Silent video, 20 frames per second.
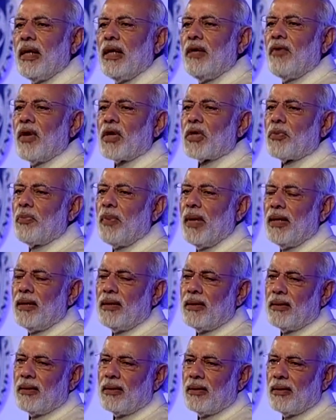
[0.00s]
investment
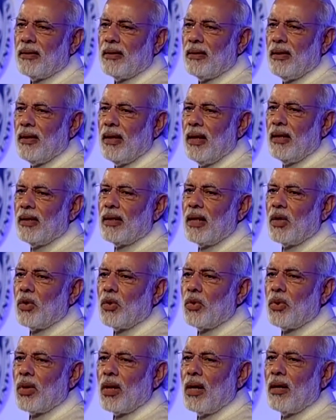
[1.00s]
in the
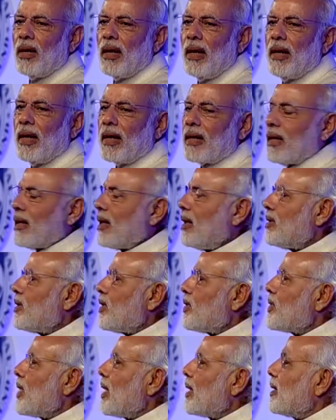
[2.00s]
rural and
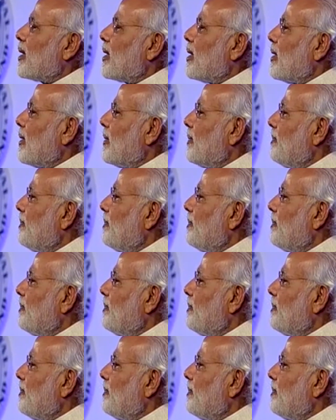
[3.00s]
agriculture sector